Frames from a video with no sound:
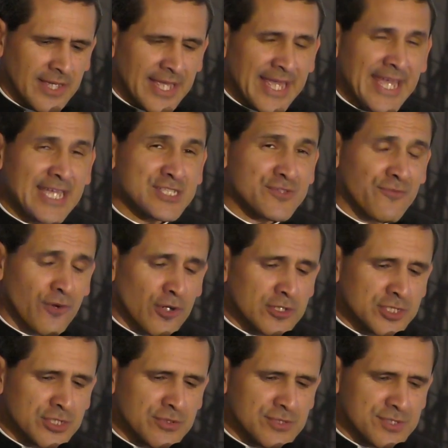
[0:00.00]
His
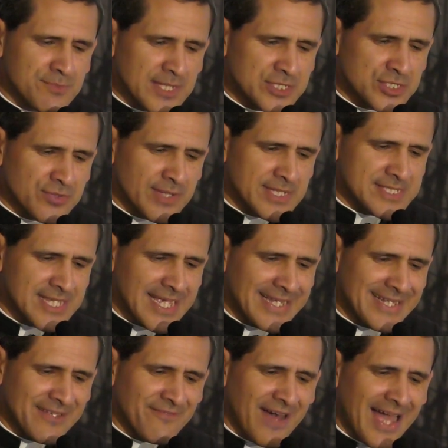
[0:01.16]
virtues, mysteries, and
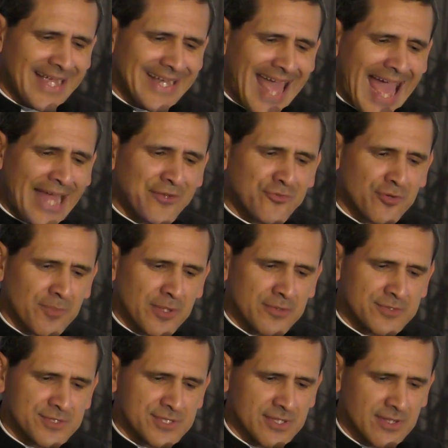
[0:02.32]
divine
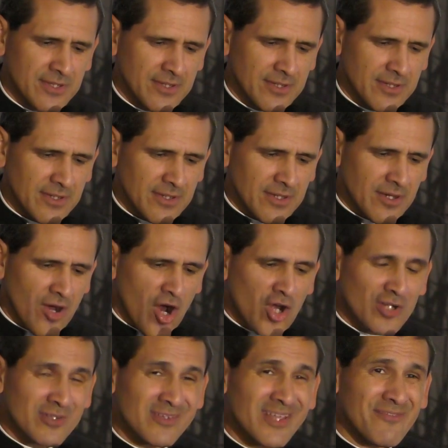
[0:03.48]
attributes
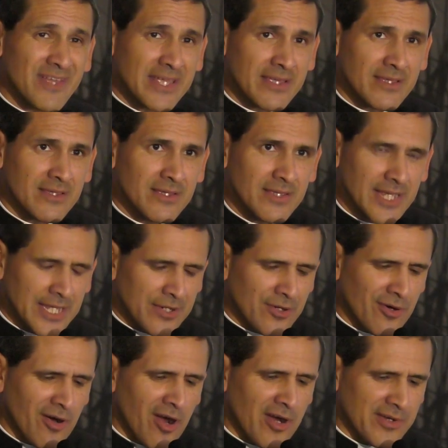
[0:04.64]
are living in her
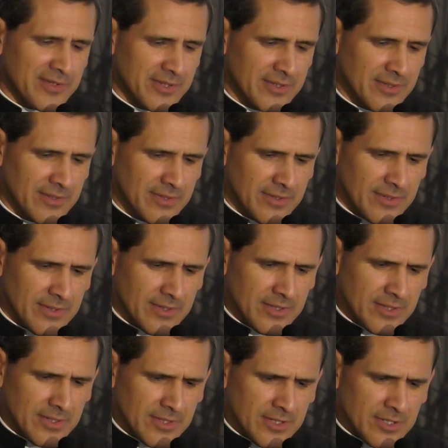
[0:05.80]
heart.
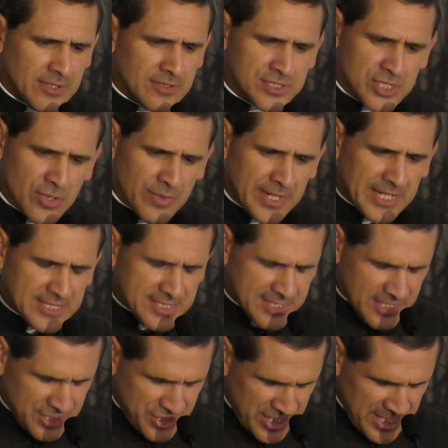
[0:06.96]
So it is
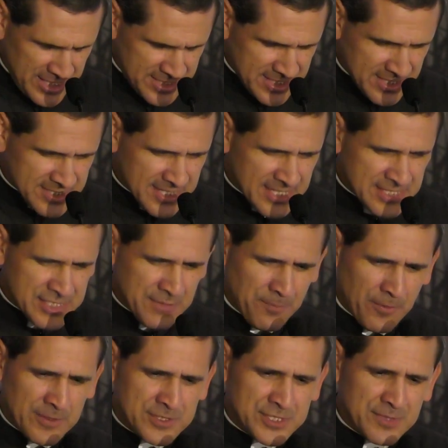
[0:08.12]
that Jesus is the
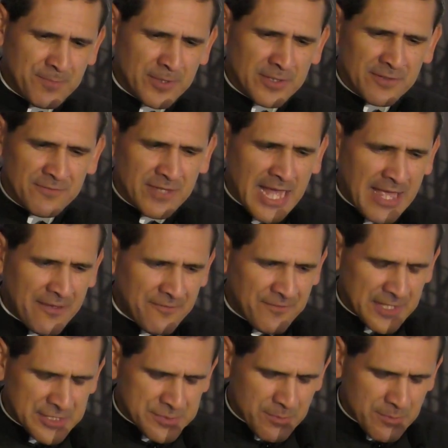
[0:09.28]
principle of life in his